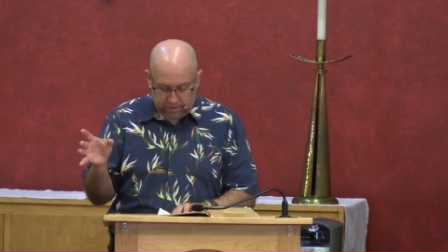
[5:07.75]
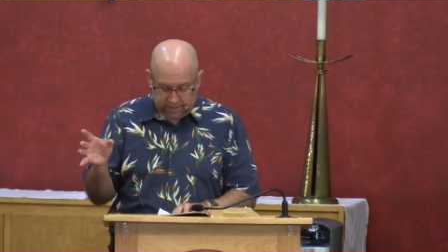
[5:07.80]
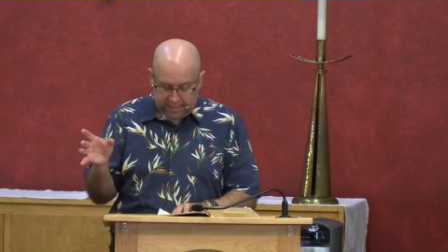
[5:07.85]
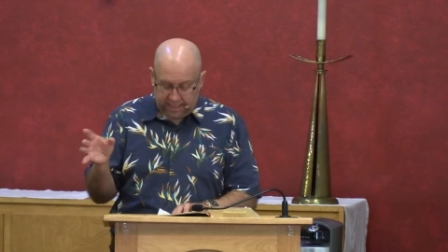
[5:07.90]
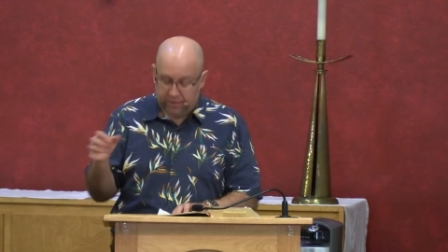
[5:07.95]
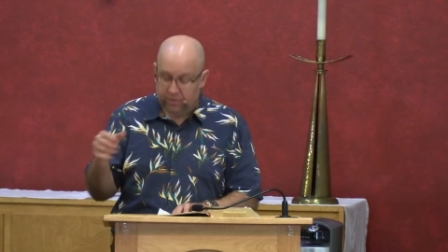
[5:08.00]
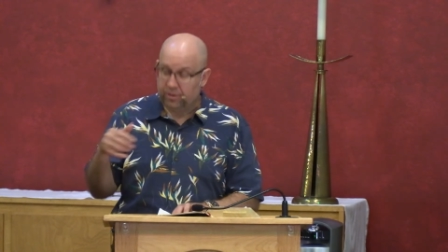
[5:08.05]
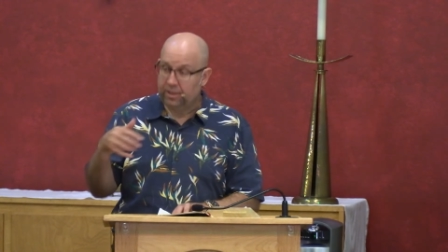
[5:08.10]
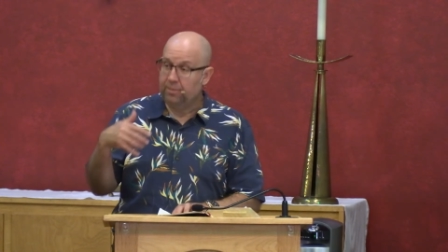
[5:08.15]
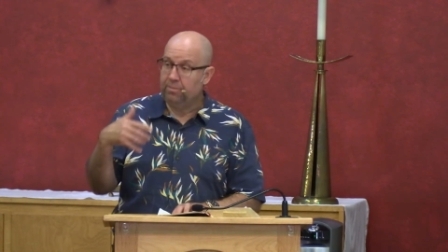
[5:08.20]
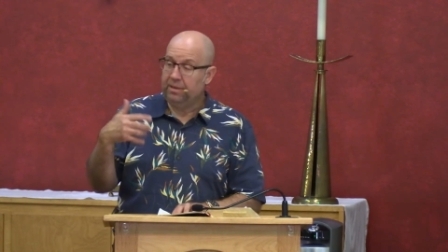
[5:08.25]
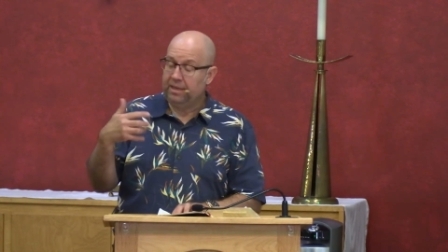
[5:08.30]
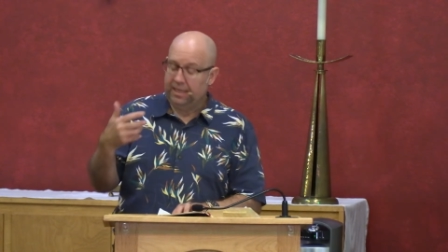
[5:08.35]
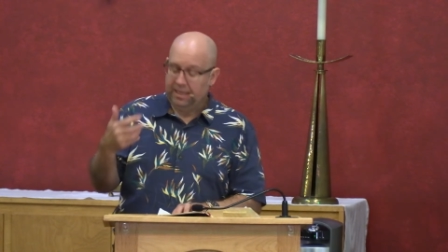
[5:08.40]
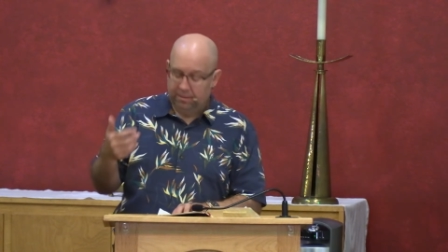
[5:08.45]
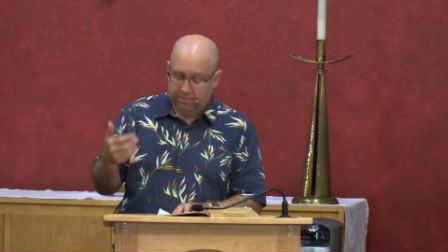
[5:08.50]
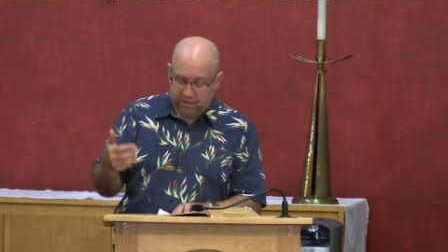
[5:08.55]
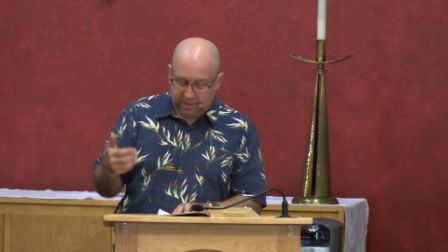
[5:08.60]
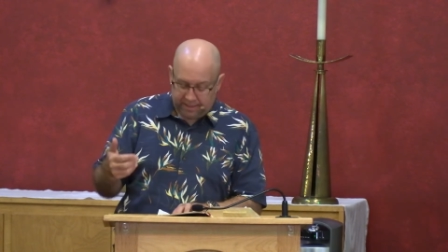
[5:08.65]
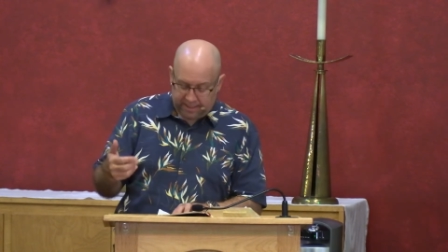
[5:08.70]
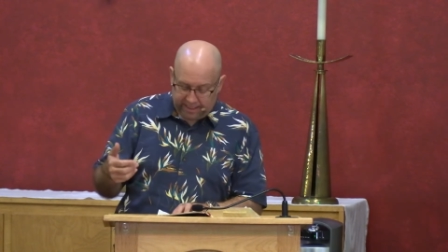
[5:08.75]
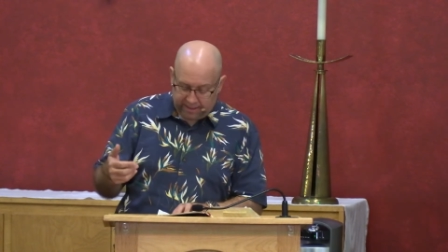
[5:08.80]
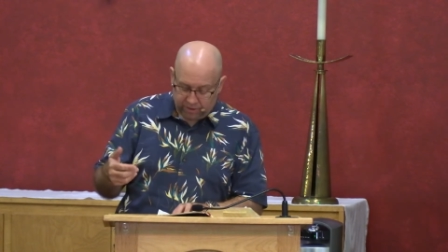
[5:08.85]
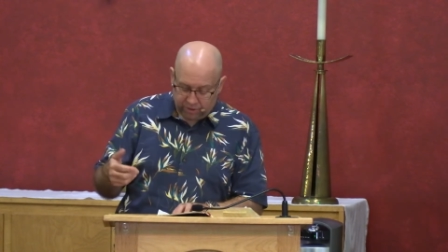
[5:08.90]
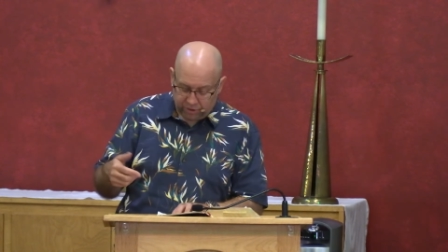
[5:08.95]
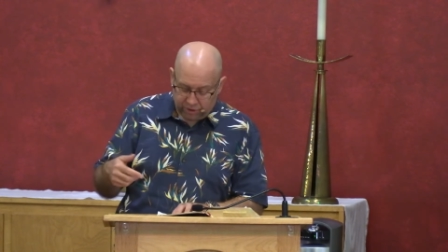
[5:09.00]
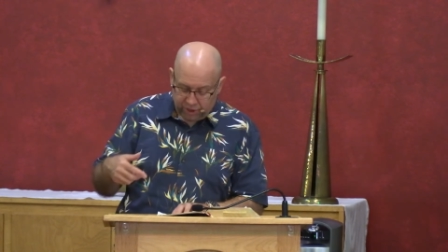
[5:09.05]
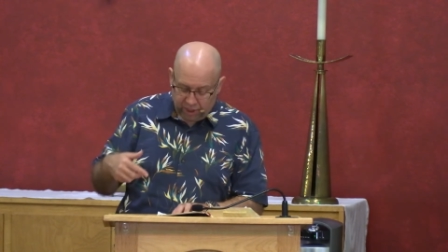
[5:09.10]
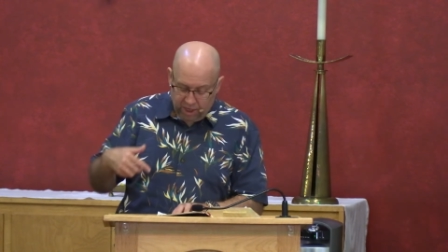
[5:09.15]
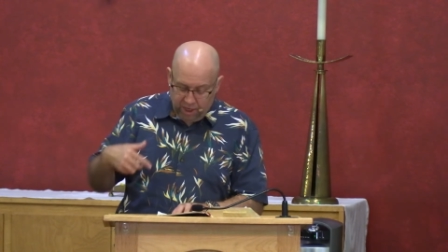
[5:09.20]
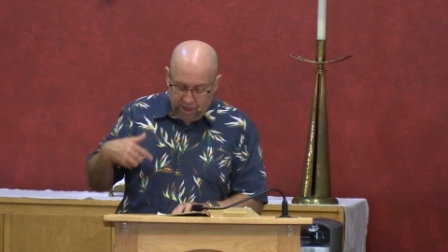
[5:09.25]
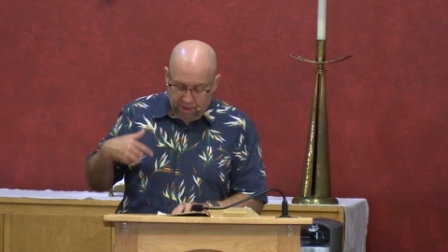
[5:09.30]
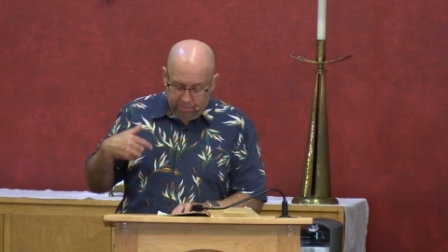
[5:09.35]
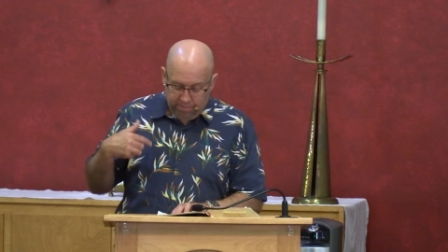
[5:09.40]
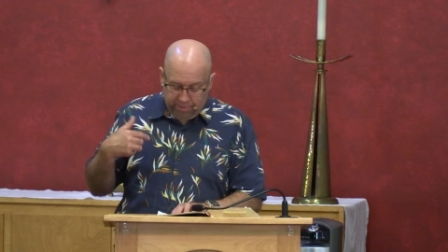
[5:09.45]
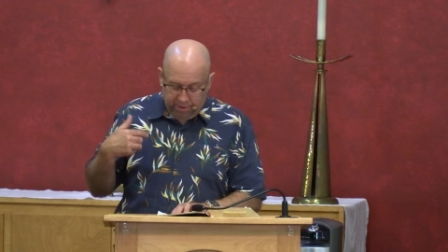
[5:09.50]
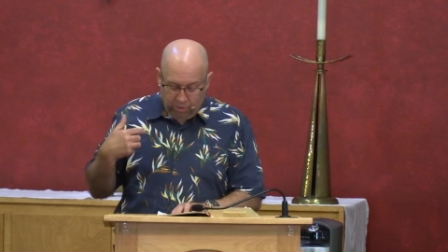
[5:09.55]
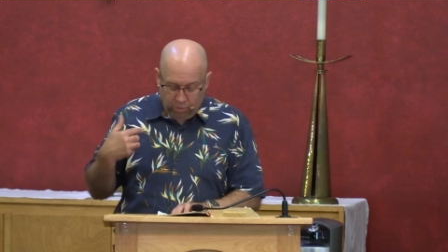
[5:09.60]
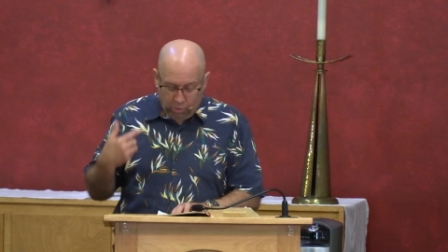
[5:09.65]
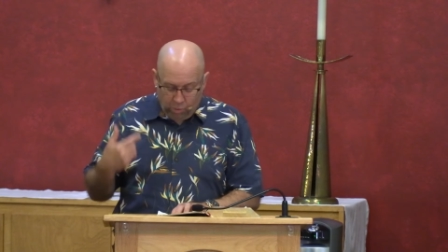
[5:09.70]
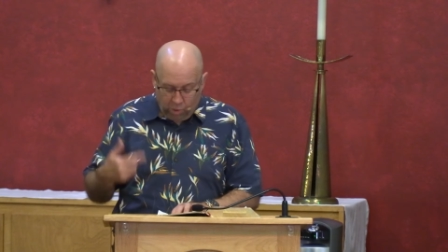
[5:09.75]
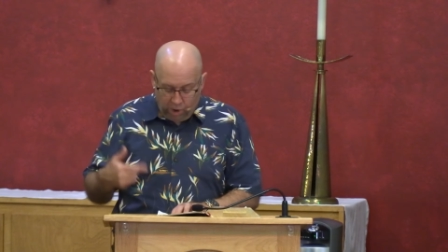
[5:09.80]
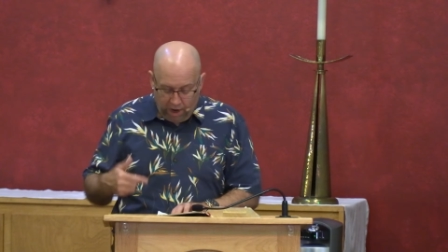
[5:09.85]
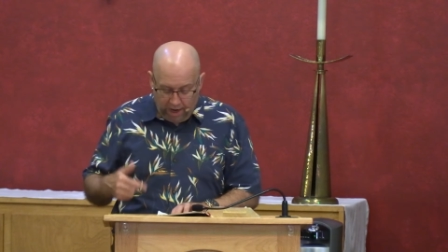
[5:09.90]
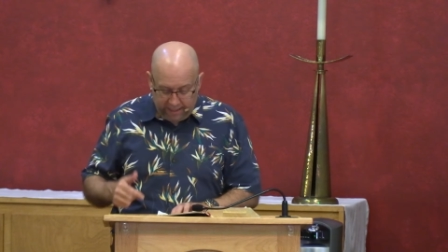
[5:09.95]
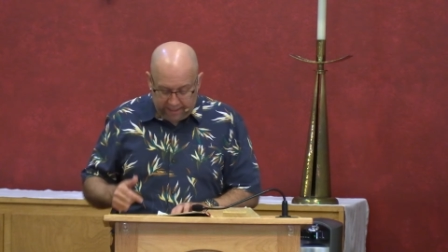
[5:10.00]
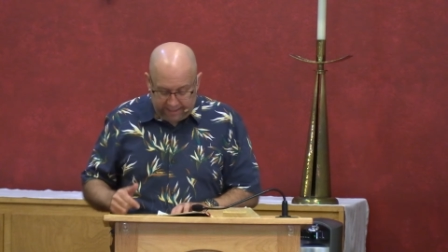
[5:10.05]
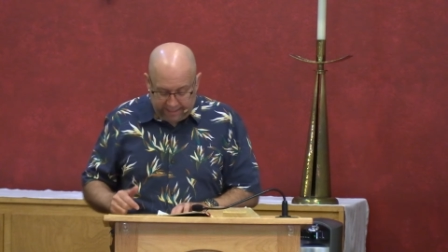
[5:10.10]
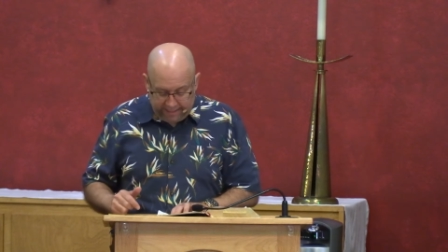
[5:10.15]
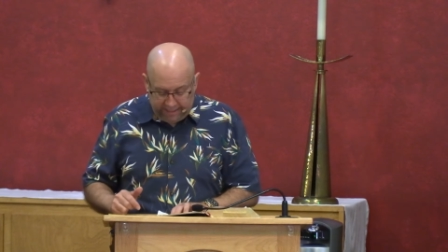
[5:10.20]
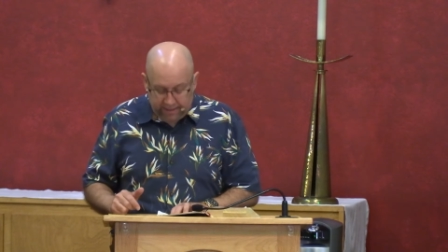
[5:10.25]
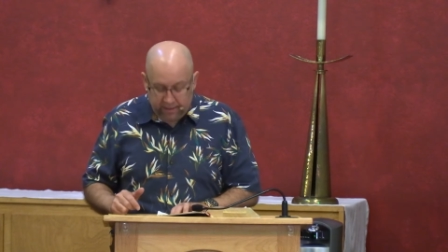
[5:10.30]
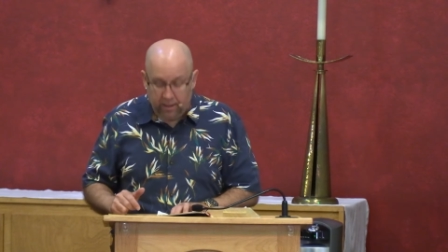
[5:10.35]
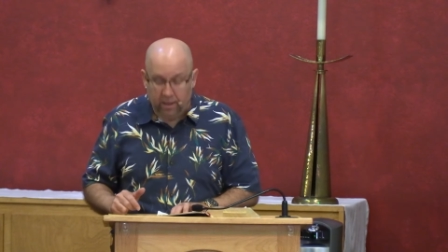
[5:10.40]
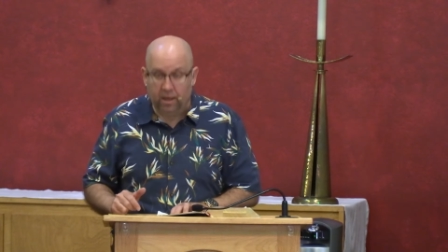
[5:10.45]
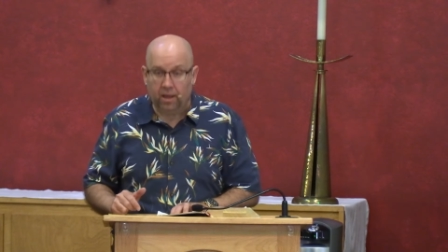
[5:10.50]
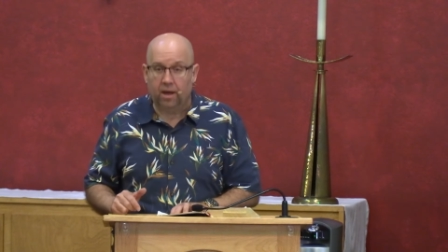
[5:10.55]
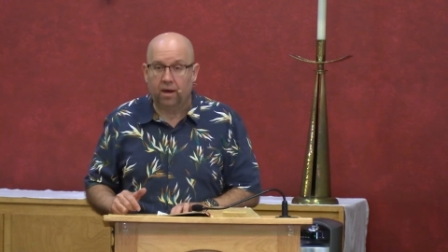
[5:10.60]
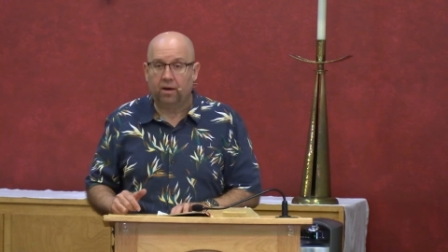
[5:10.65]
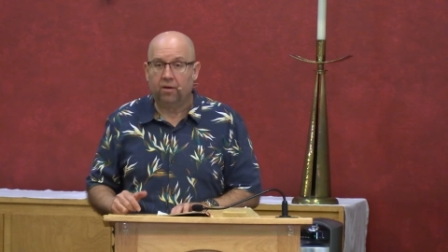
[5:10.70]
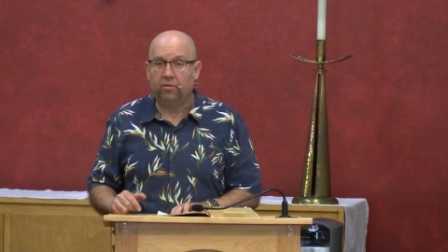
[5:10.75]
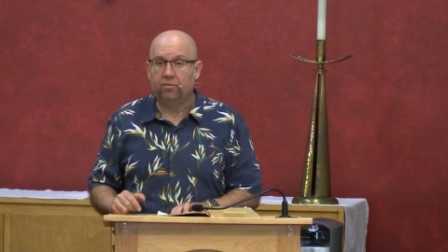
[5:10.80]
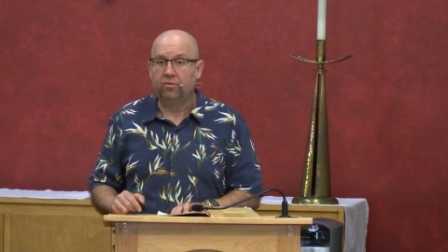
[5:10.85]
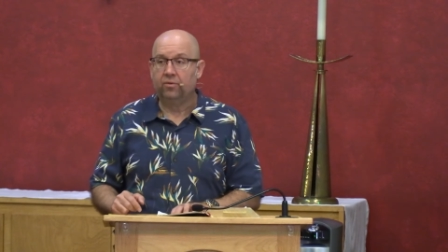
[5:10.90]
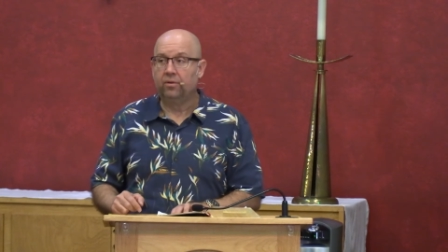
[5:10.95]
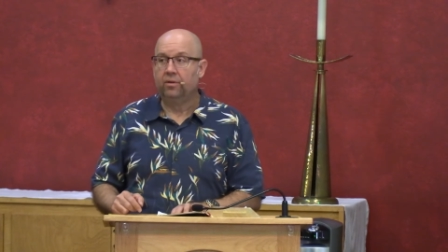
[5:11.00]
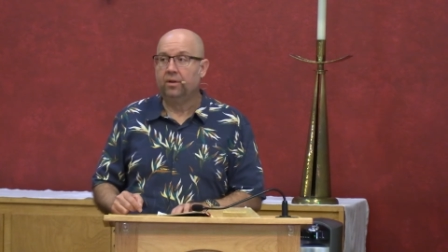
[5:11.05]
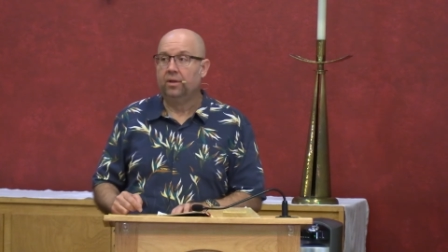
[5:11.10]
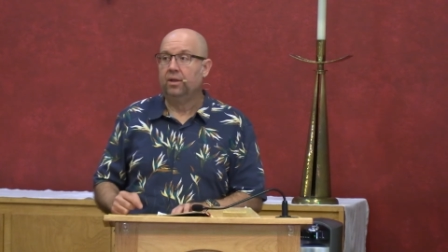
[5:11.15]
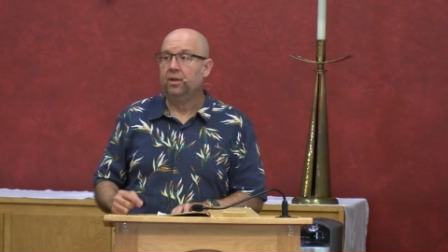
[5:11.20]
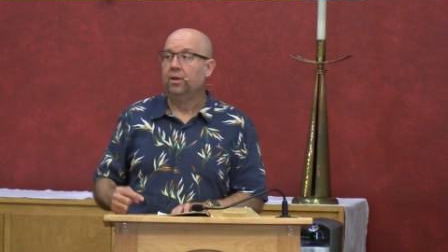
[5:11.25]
not only be imitators, but walk in love,